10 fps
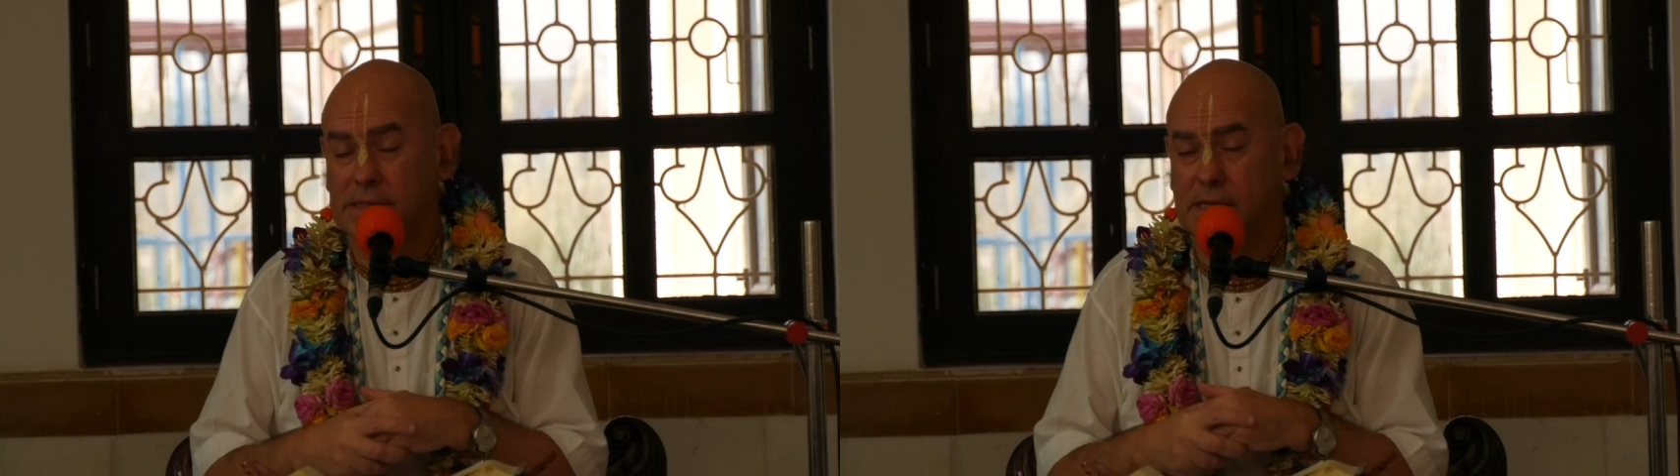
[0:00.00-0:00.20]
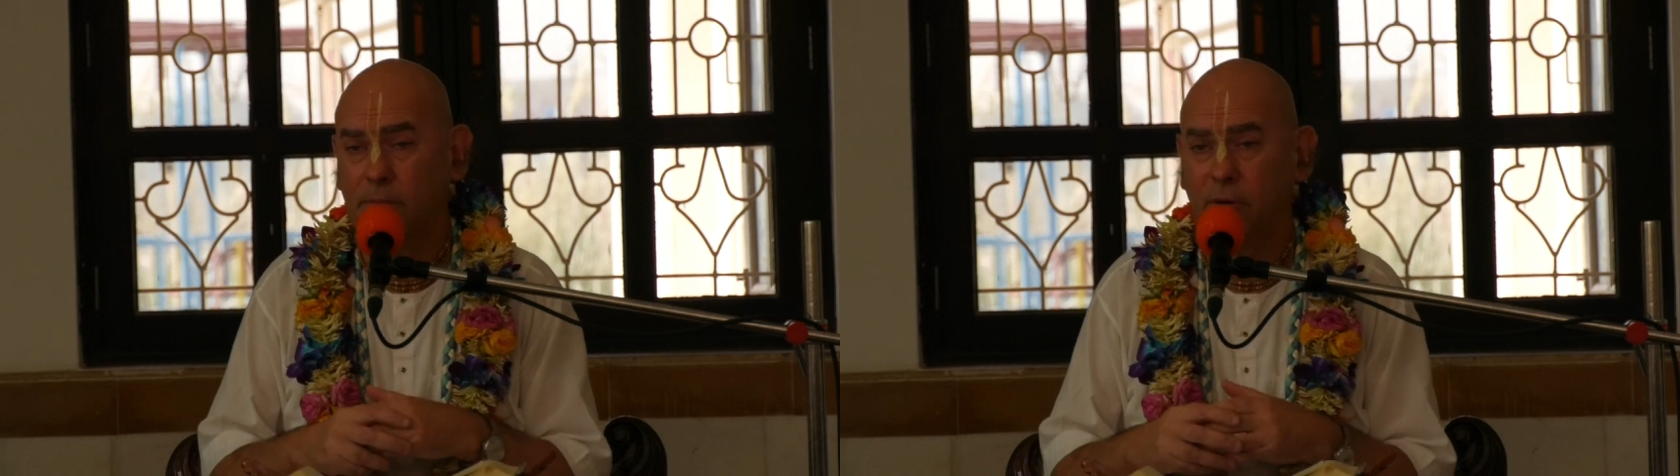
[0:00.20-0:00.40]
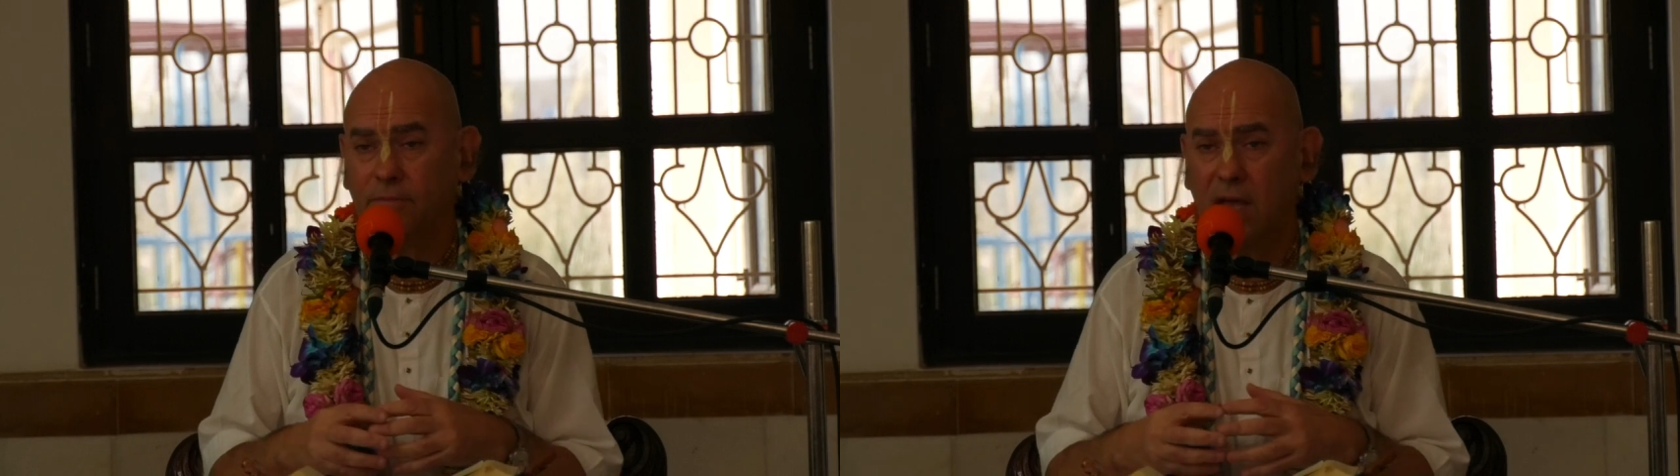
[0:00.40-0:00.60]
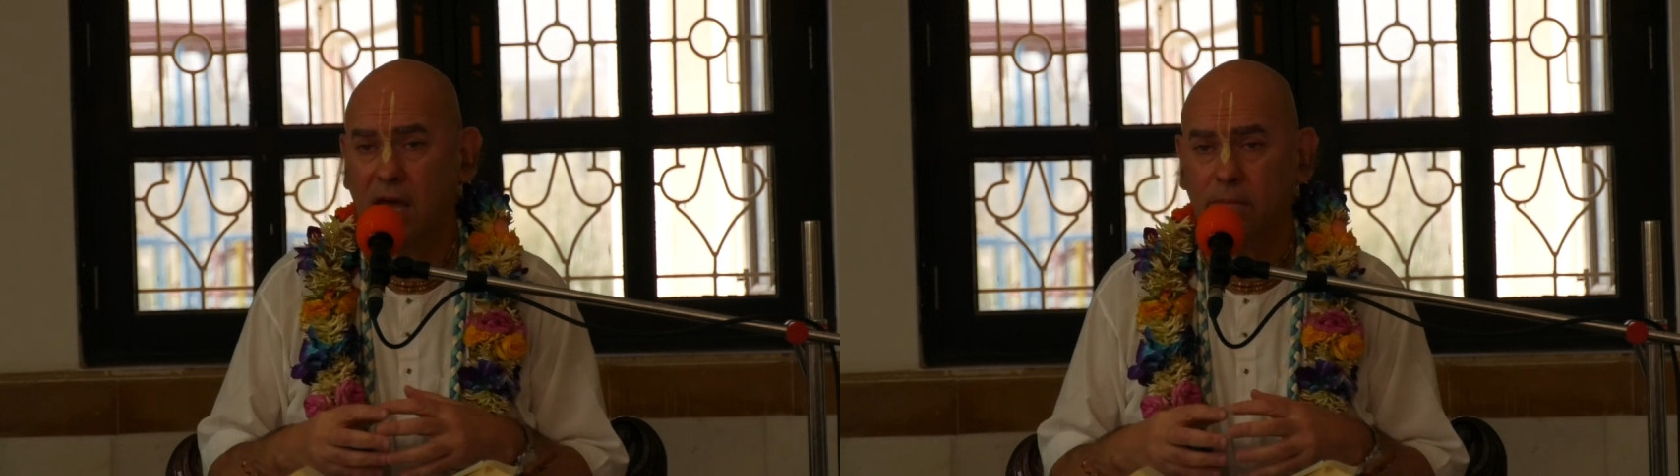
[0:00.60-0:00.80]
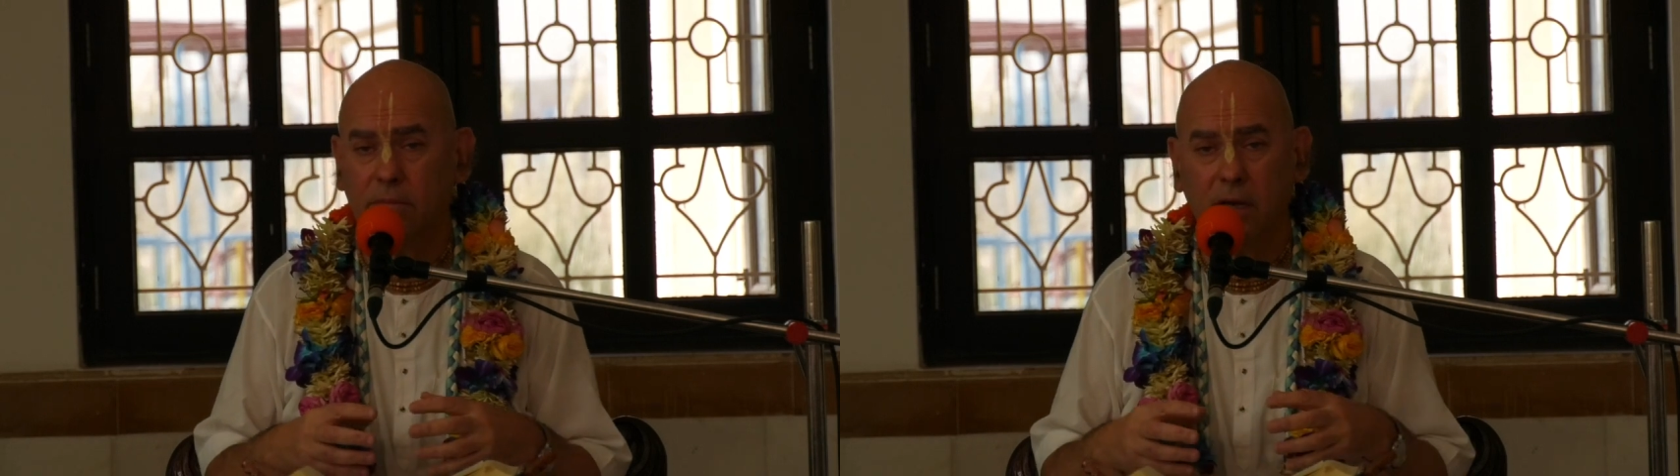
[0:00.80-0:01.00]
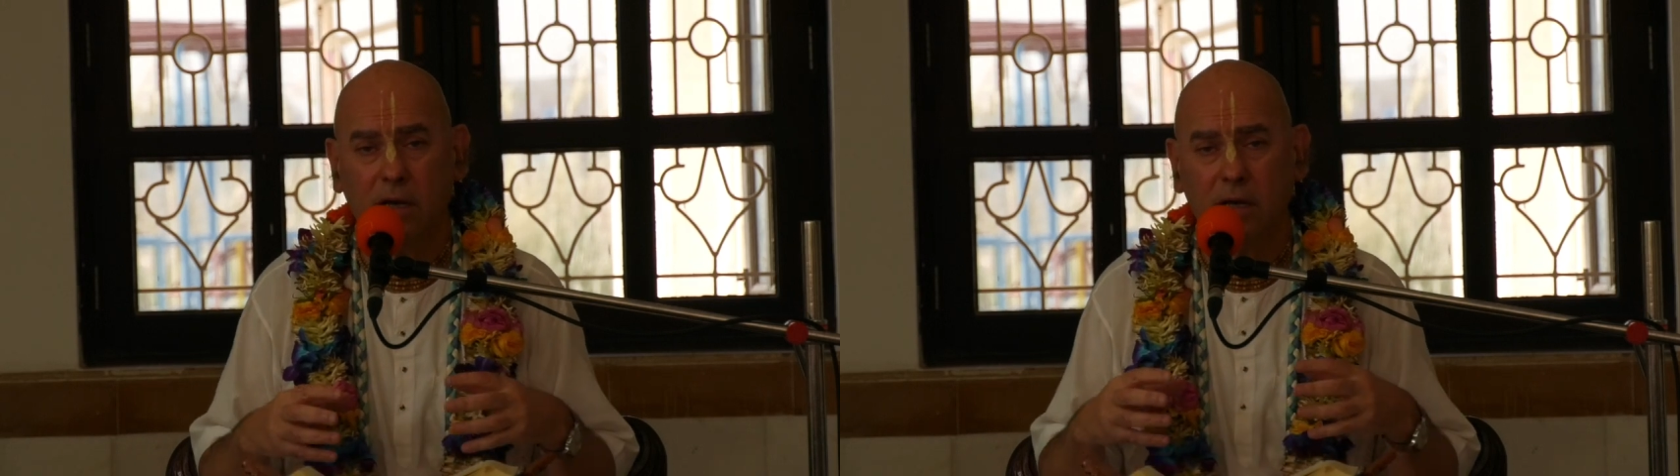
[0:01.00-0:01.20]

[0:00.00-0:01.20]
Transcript: some of them